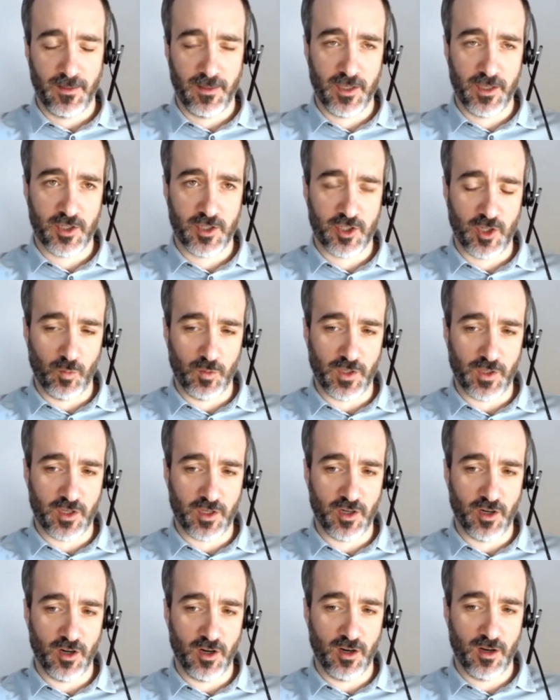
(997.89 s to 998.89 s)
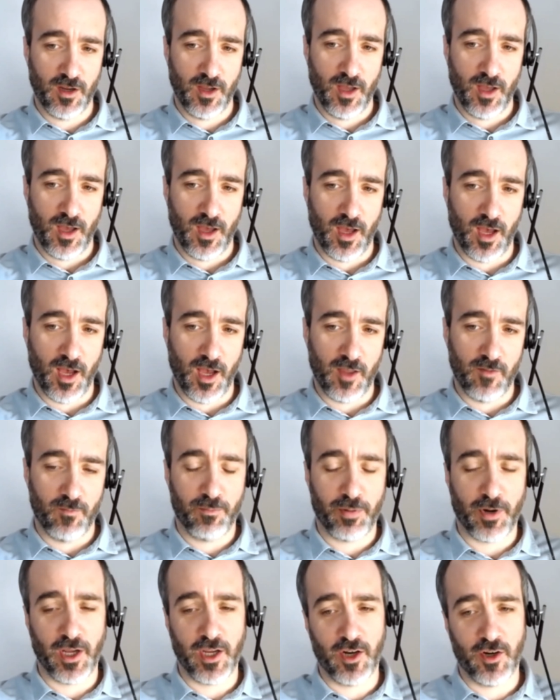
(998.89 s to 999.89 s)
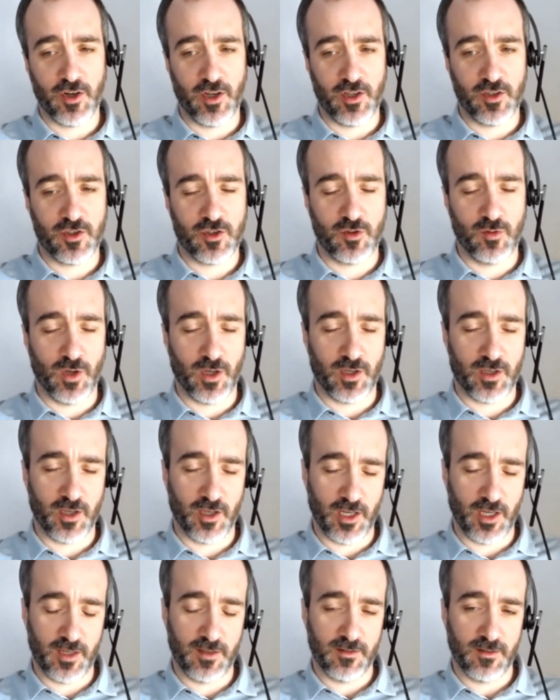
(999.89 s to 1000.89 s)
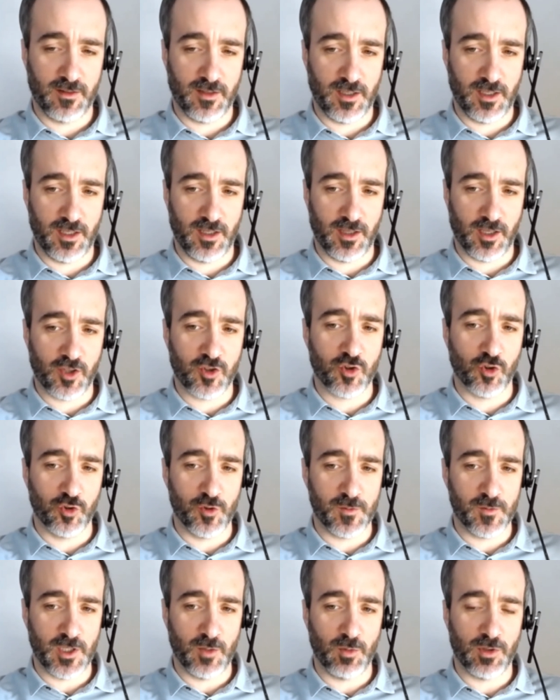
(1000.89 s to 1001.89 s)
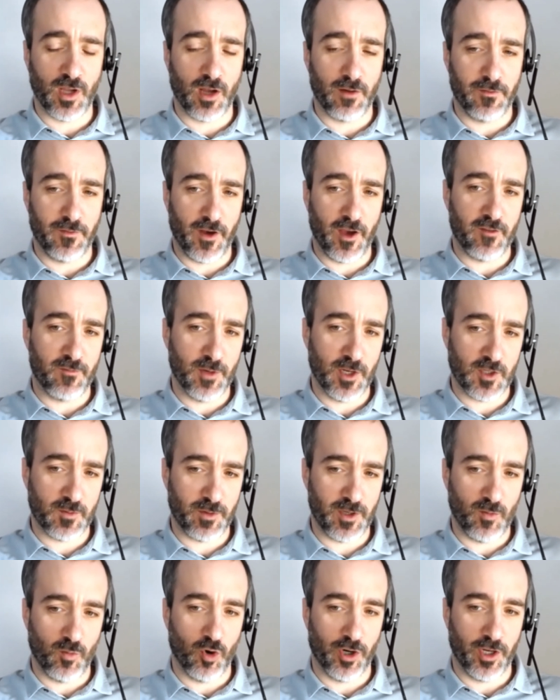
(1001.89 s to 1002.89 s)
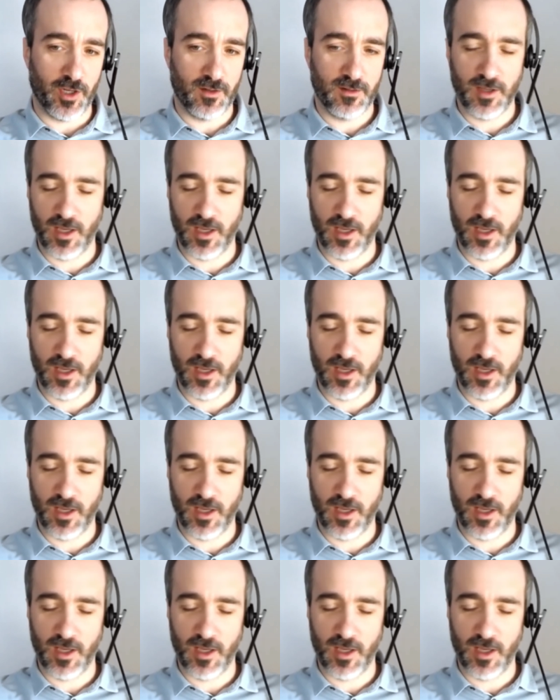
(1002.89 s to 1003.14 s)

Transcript: this trip would occur, and prior to occurring, the controlling team would have 5 minutes pre-warning,